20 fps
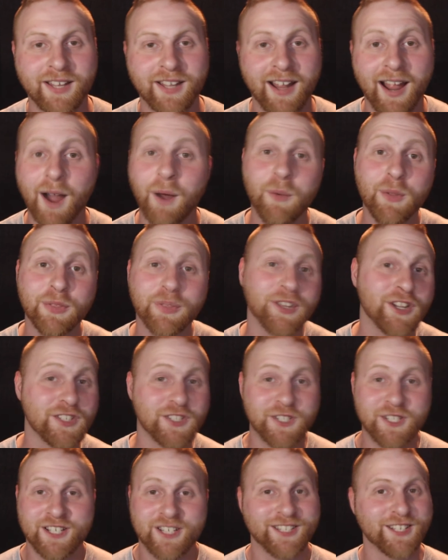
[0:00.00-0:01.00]
Yeah, I won't
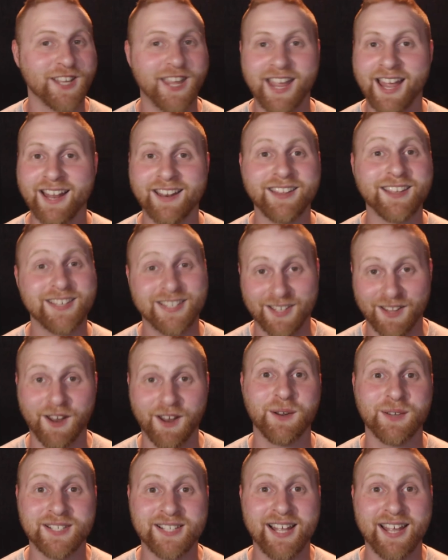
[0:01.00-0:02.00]
touch this again because
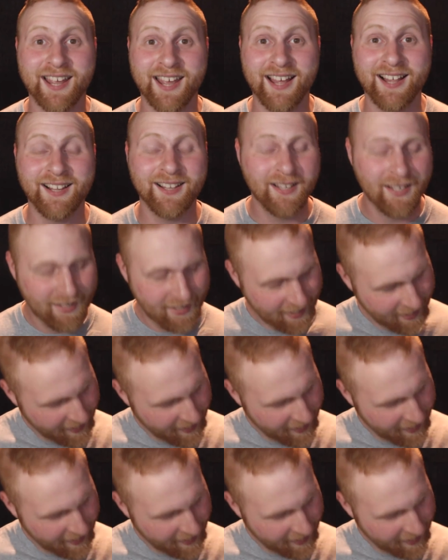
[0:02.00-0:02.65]
it hurts like hell.